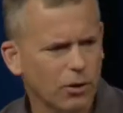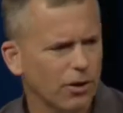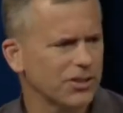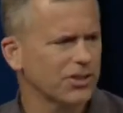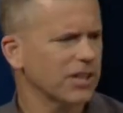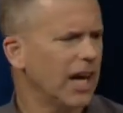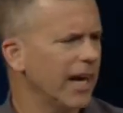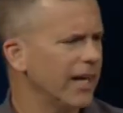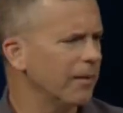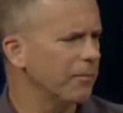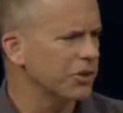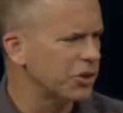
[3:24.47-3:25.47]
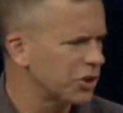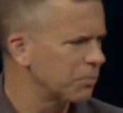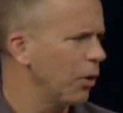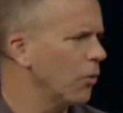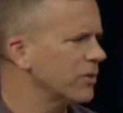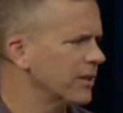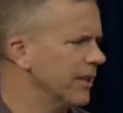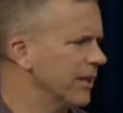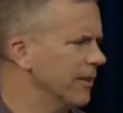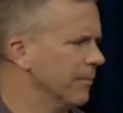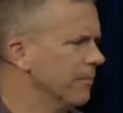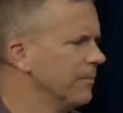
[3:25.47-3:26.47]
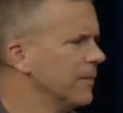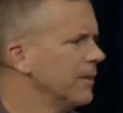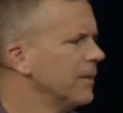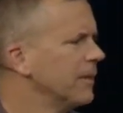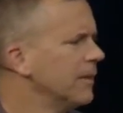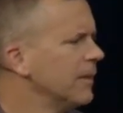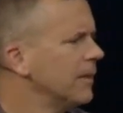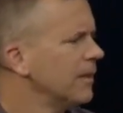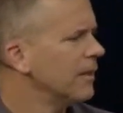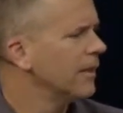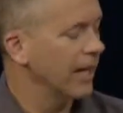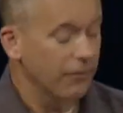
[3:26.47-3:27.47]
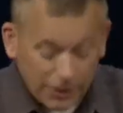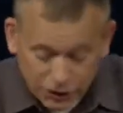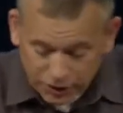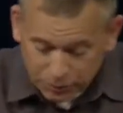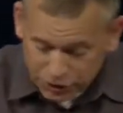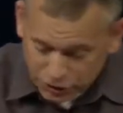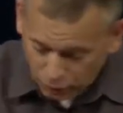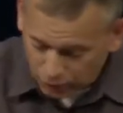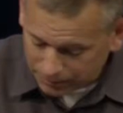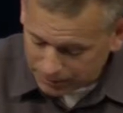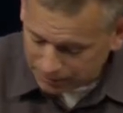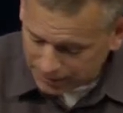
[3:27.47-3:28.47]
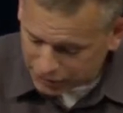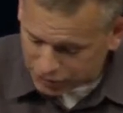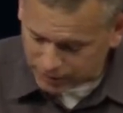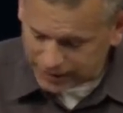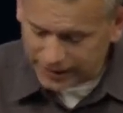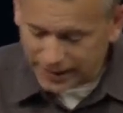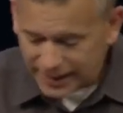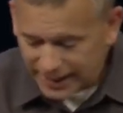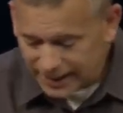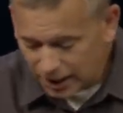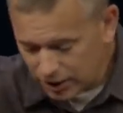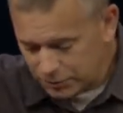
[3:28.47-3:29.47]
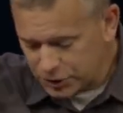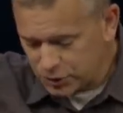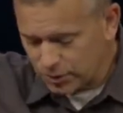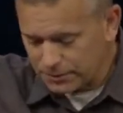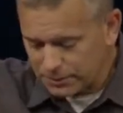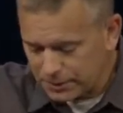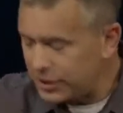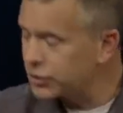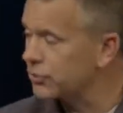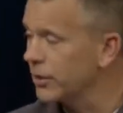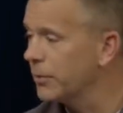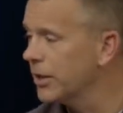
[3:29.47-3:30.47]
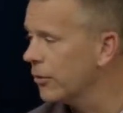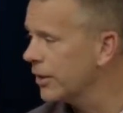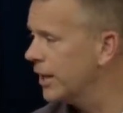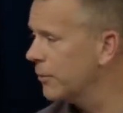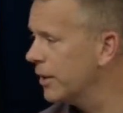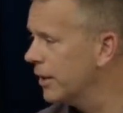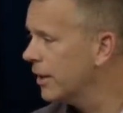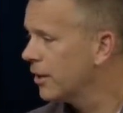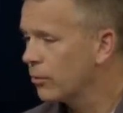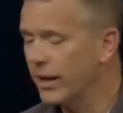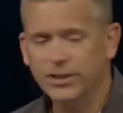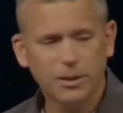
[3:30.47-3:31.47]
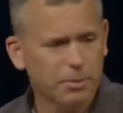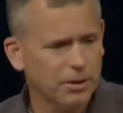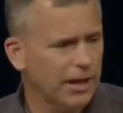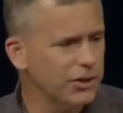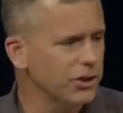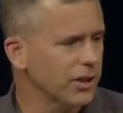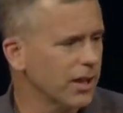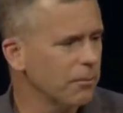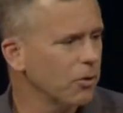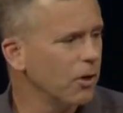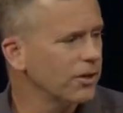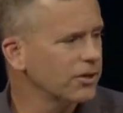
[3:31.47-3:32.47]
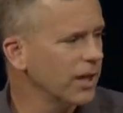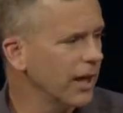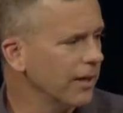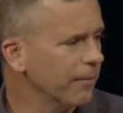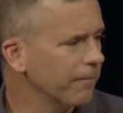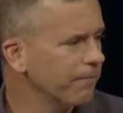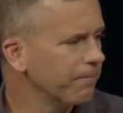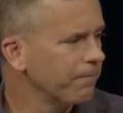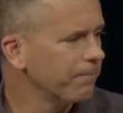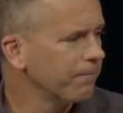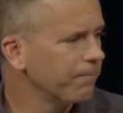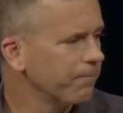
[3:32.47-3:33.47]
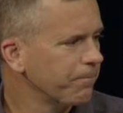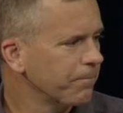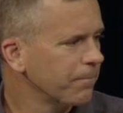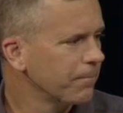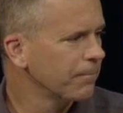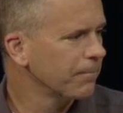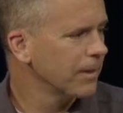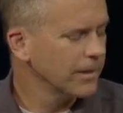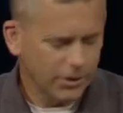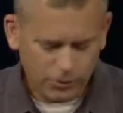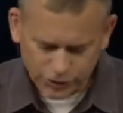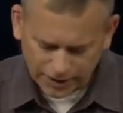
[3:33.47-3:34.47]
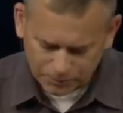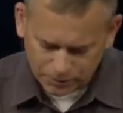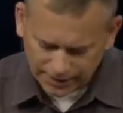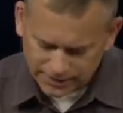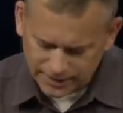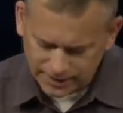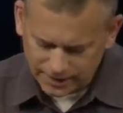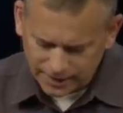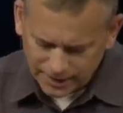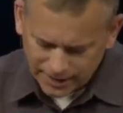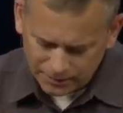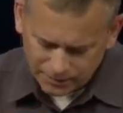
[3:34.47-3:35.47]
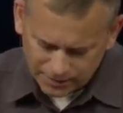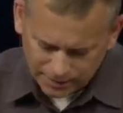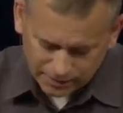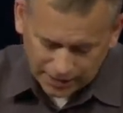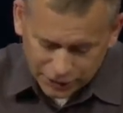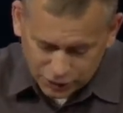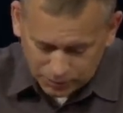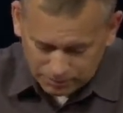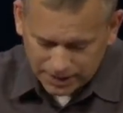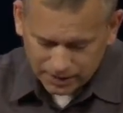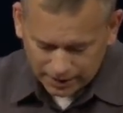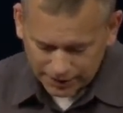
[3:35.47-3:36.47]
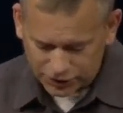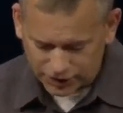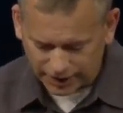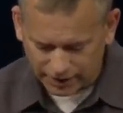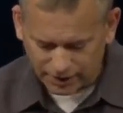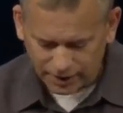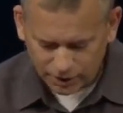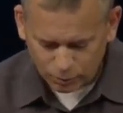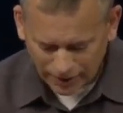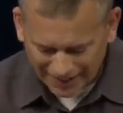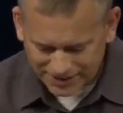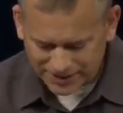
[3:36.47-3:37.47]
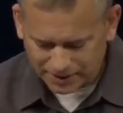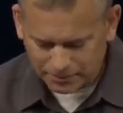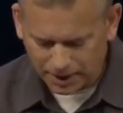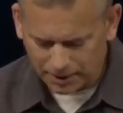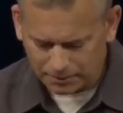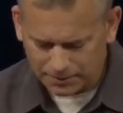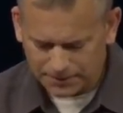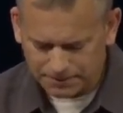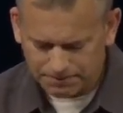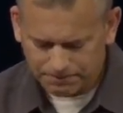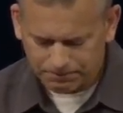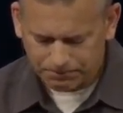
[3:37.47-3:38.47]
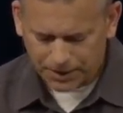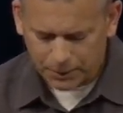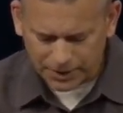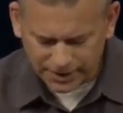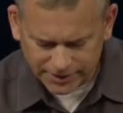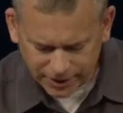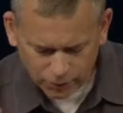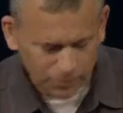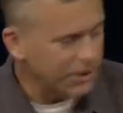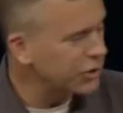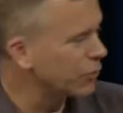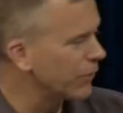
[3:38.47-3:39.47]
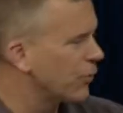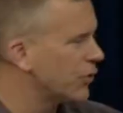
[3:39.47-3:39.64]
alongside him and spoke to him, and eventually restored him to ministry. And He not only restored him to ministry, we know that He would raise up Elisha to come alongside him. Later in chapter 19, Elijah would meet Elisha and raise him up. He would continue in ministry for